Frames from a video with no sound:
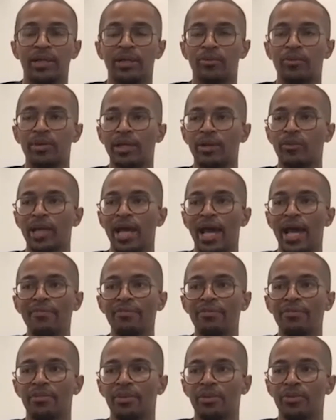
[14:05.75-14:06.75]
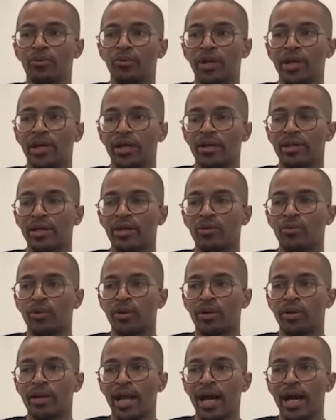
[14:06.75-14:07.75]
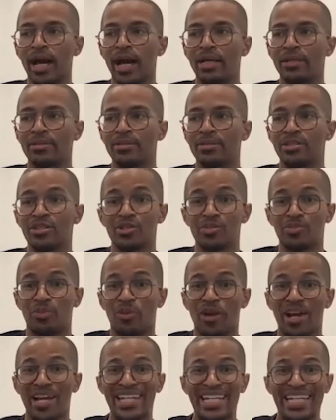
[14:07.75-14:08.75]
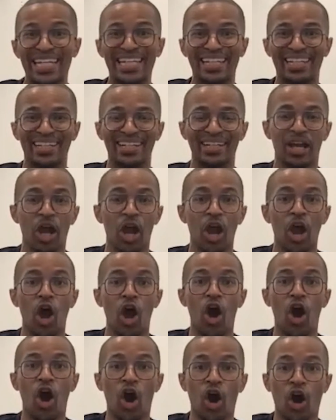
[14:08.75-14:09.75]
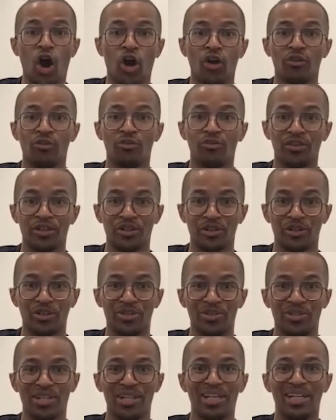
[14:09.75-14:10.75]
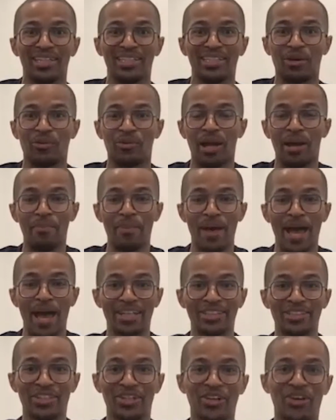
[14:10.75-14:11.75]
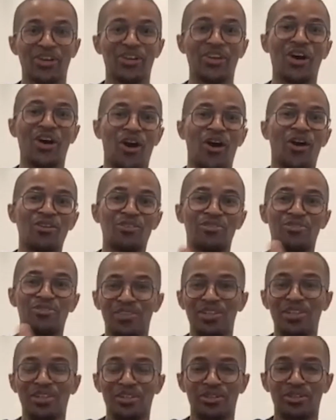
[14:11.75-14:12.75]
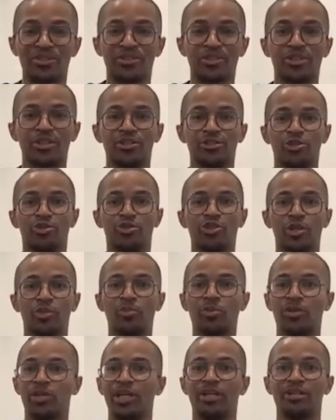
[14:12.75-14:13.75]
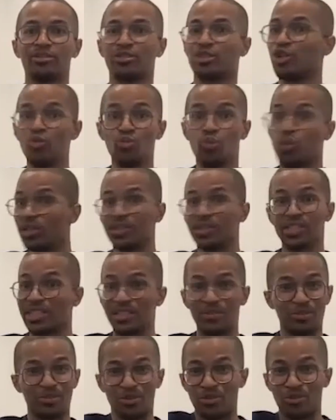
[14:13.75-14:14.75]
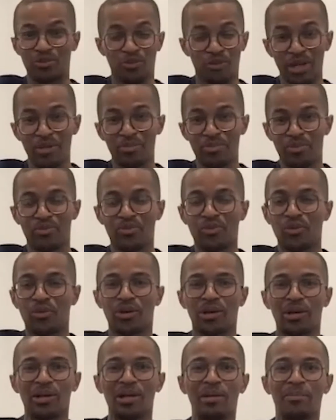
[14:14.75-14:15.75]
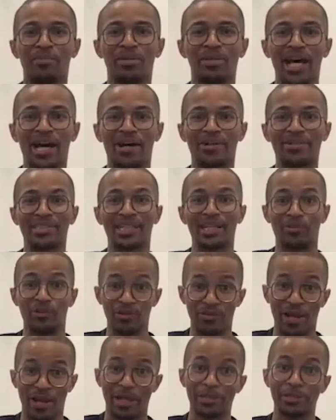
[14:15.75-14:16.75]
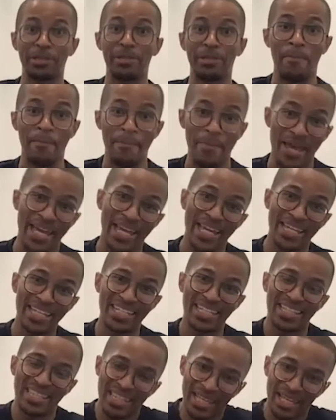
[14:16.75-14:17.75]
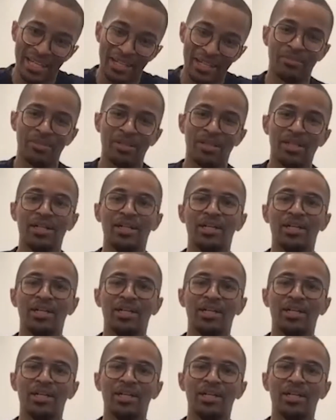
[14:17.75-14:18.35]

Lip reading: And we have to be aware that we're not spreading our fears, that we're not passing on our fears to someone else who wasn't even afraid before, but now it's like we've actually made them